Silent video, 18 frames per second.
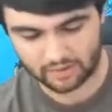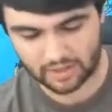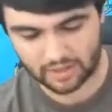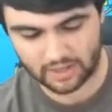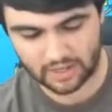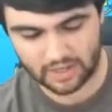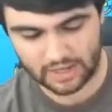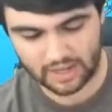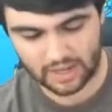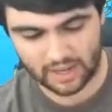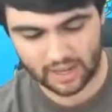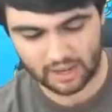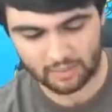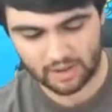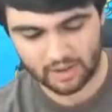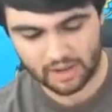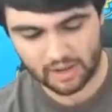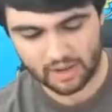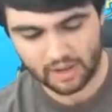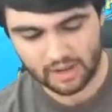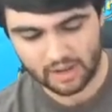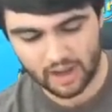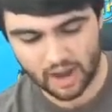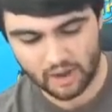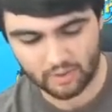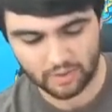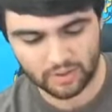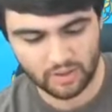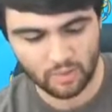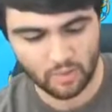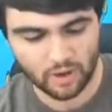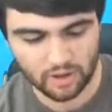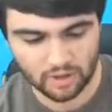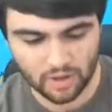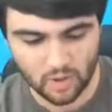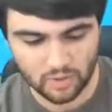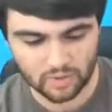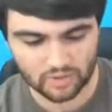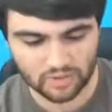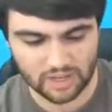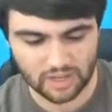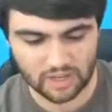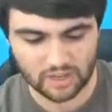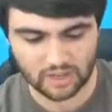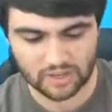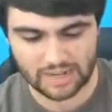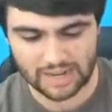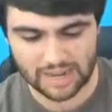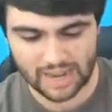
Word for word: sitting in a game? I really want to go see a good